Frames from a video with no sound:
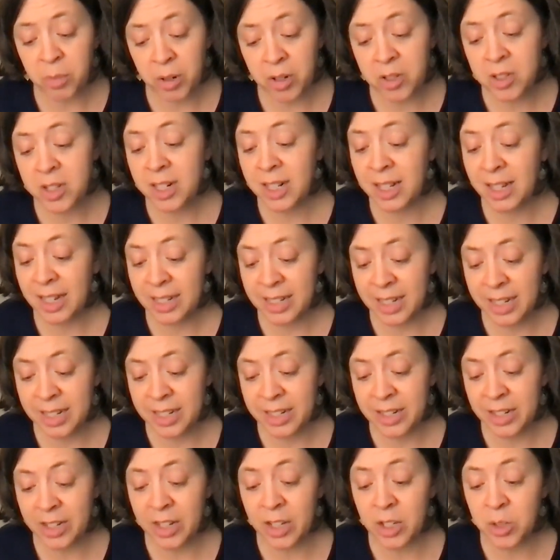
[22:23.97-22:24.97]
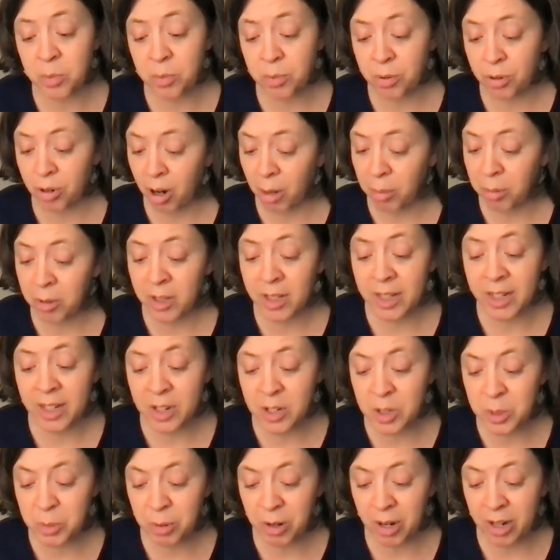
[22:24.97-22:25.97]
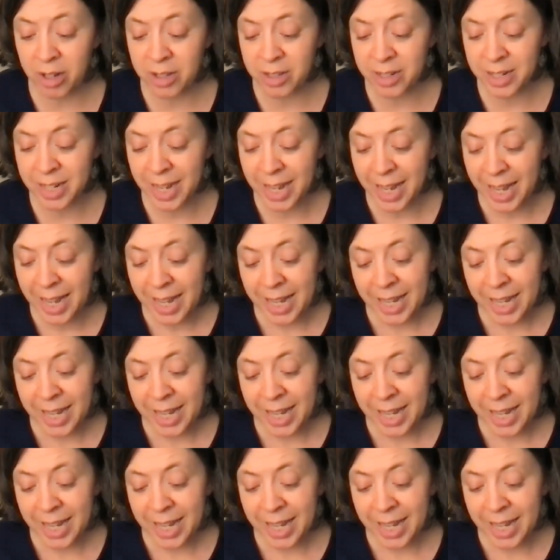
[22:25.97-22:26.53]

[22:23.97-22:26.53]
personal identity is properly expressed,